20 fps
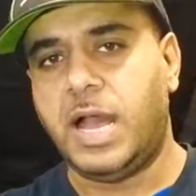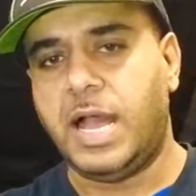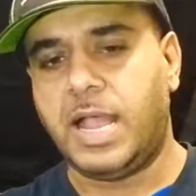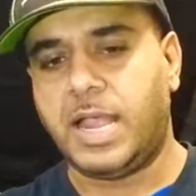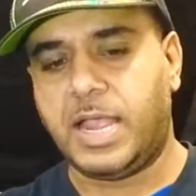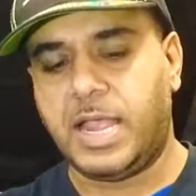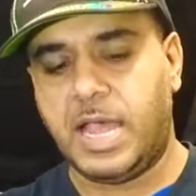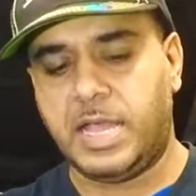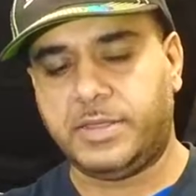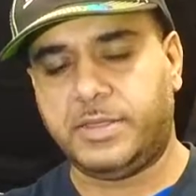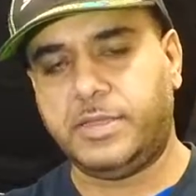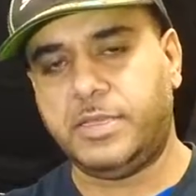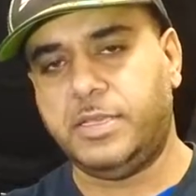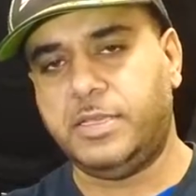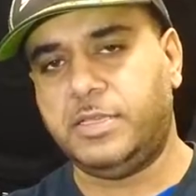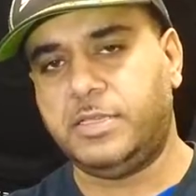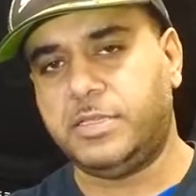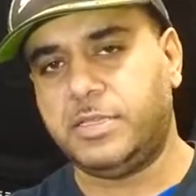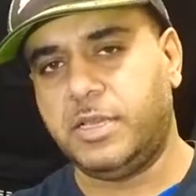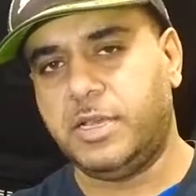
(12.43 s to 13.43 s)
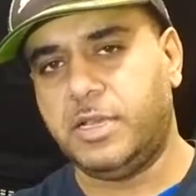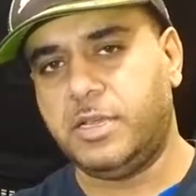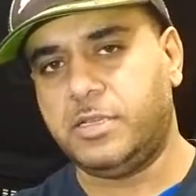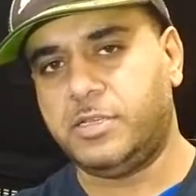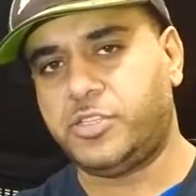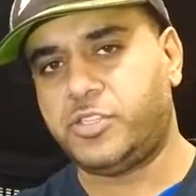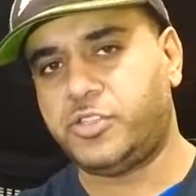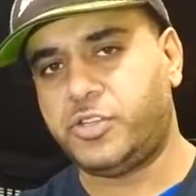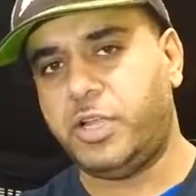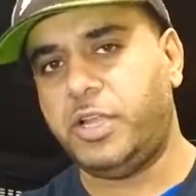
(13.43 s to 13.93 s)
I got these
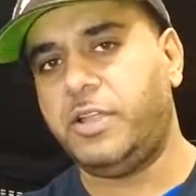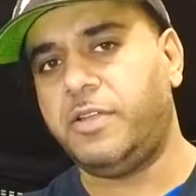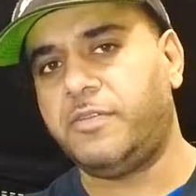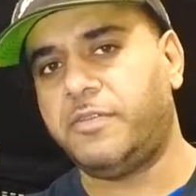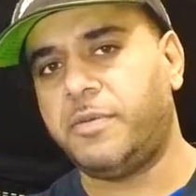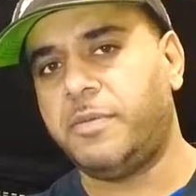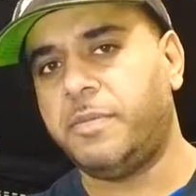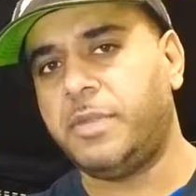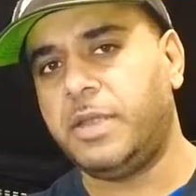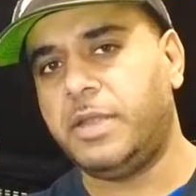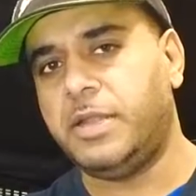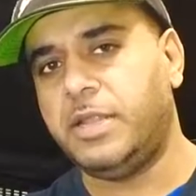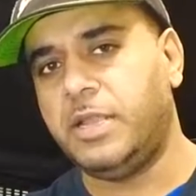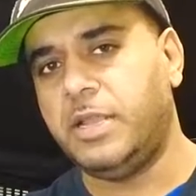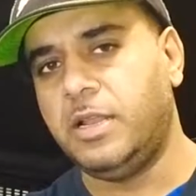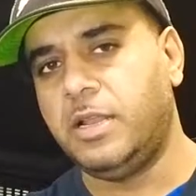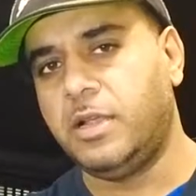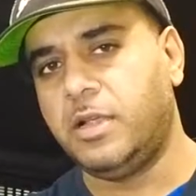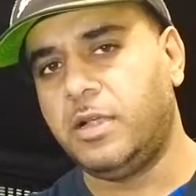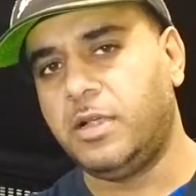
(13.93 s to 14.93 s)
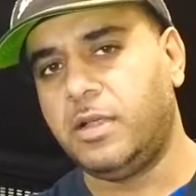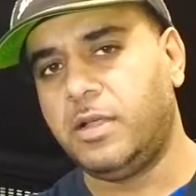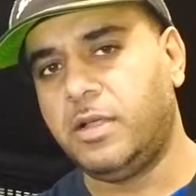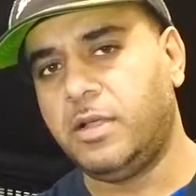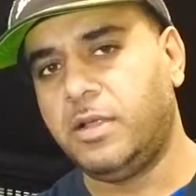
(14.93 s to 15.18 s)
straight from the dealer